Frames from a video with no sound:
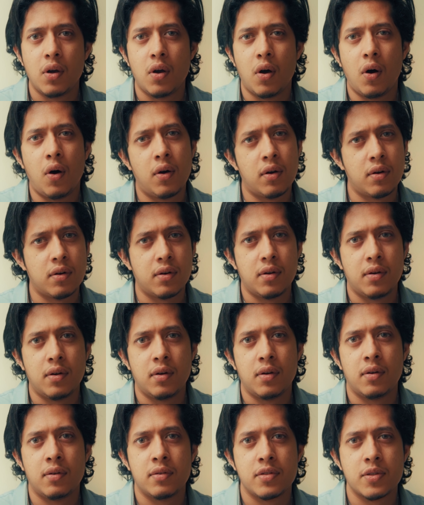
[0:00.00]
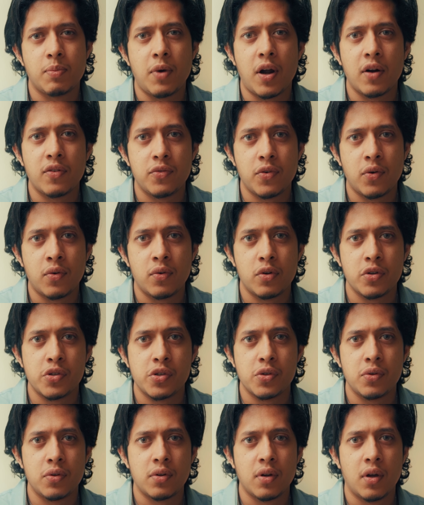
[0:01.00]
or a smartphone to
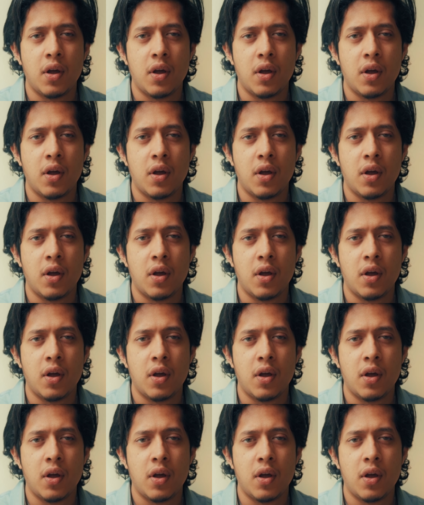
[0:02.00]
shoot.